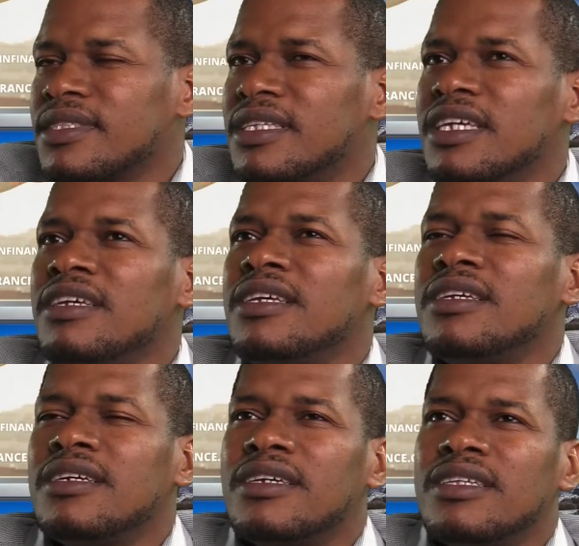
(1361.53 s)
They
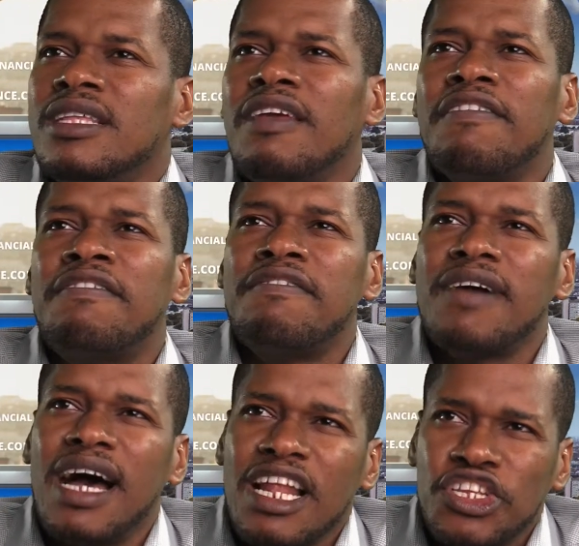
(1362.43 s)

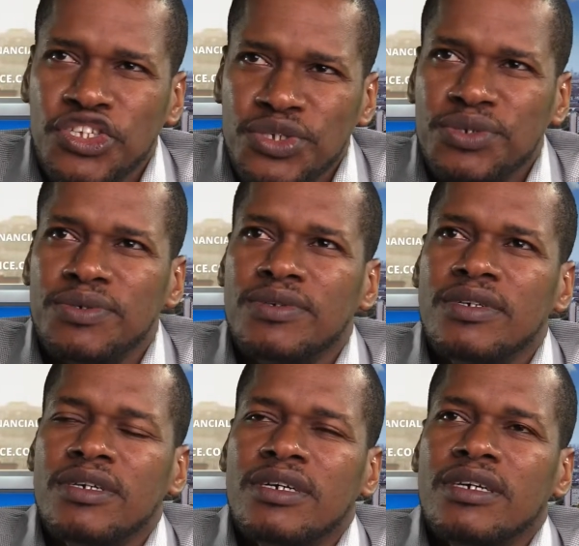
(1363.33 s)
value
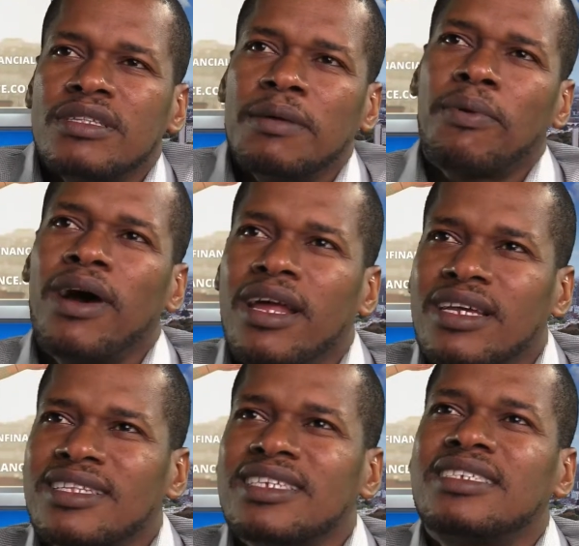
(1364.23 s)
the
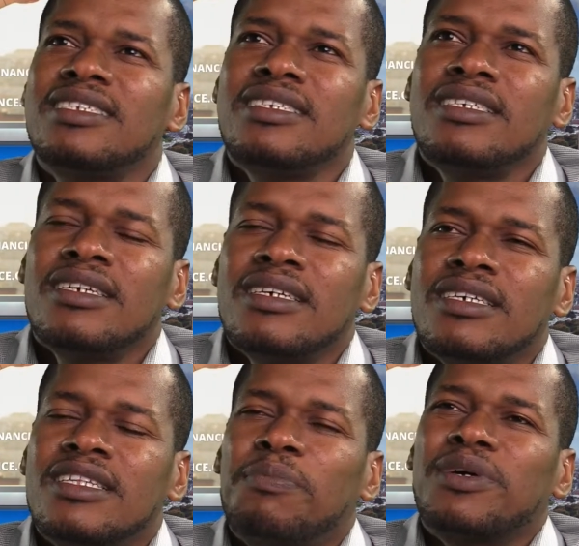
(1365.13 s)
product. They see
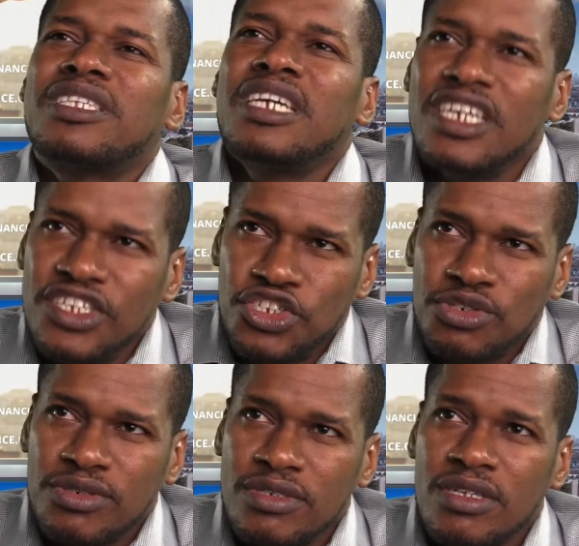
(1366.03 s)
the
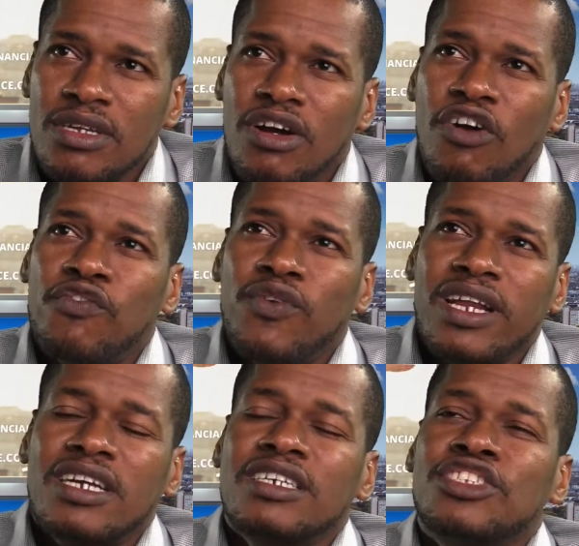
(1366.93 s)
potential of
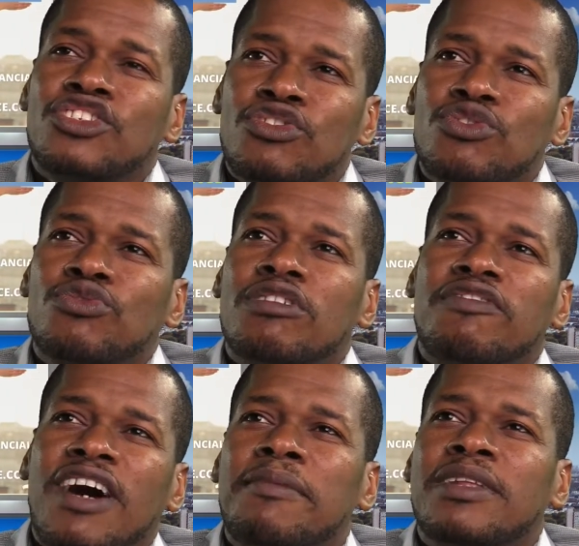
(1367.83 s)
what it could do to a
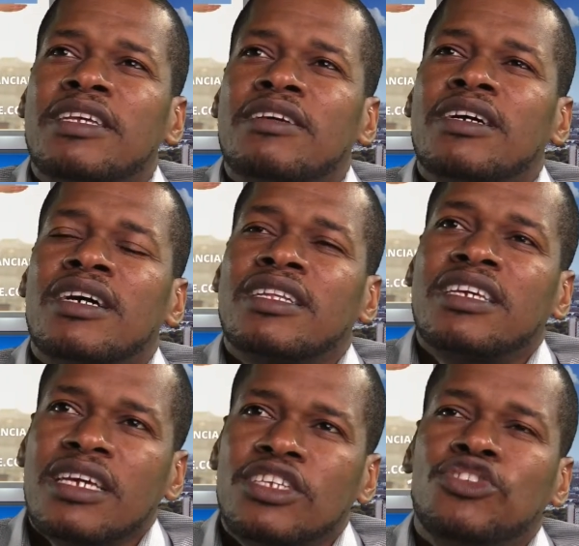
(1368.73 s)
family in
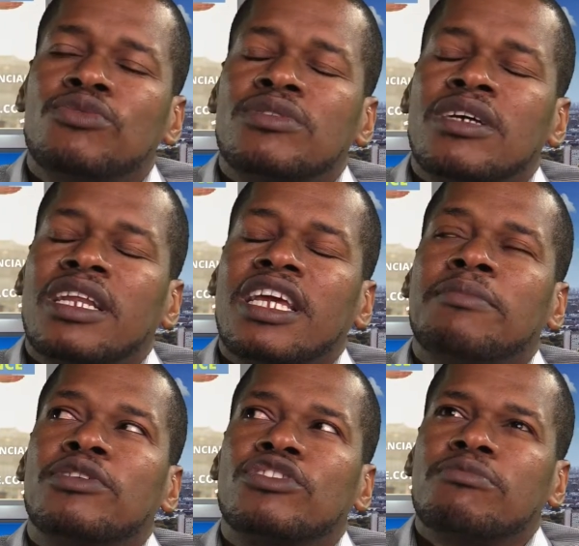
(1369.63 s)
case you were not
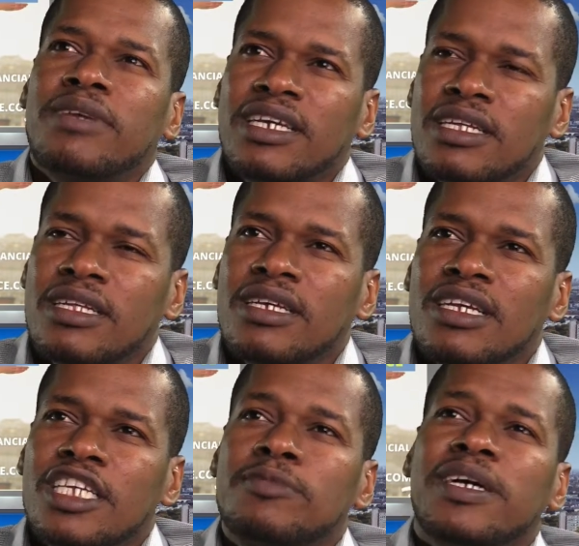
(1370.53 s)
able to make it.
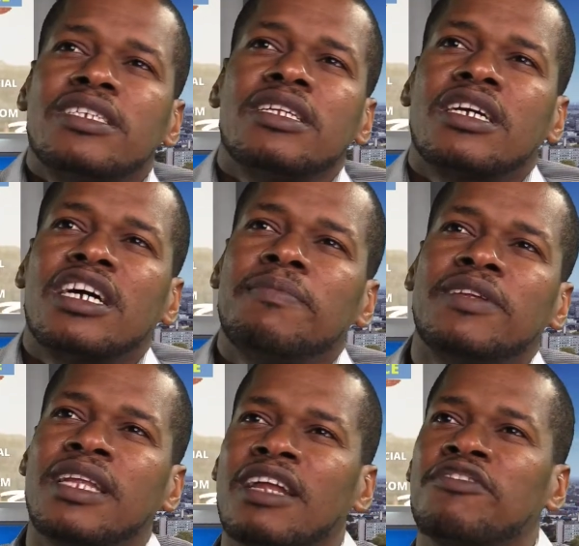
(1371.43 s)
Especially a
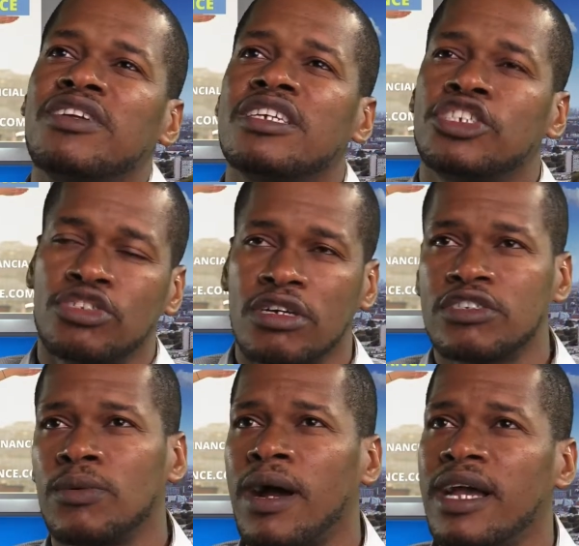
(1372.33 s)
company that really
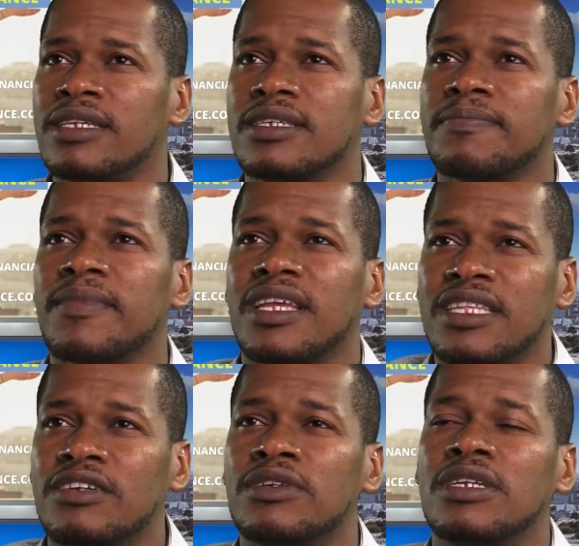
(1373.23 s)
structure-wise,
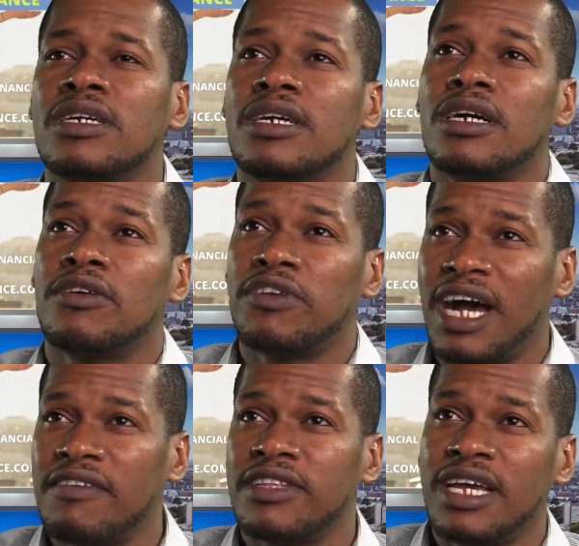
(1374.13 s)
they
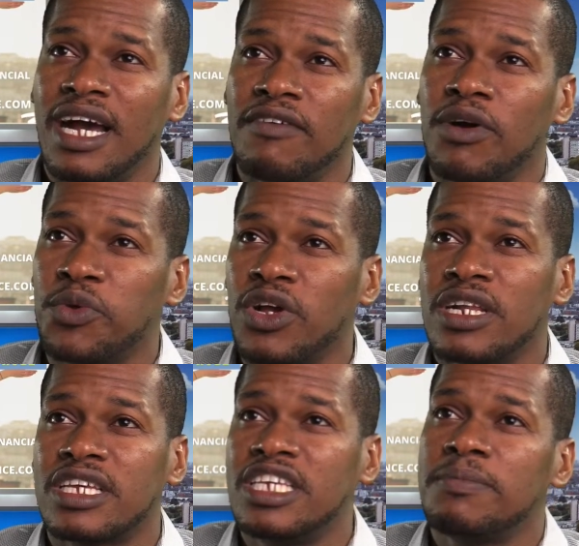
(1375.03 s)
have what we call
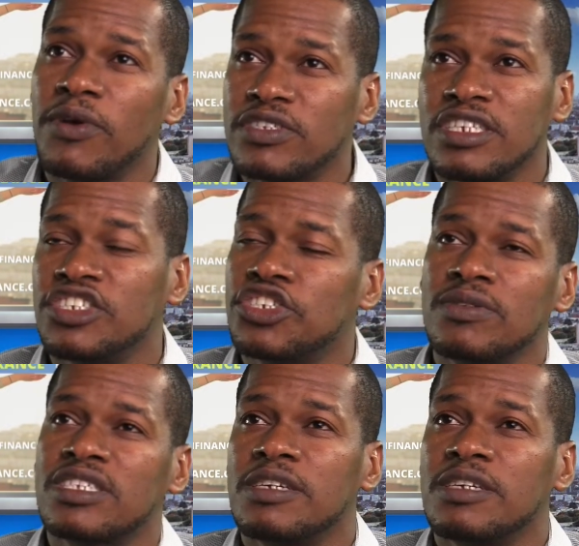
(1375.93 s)
a key person insurance.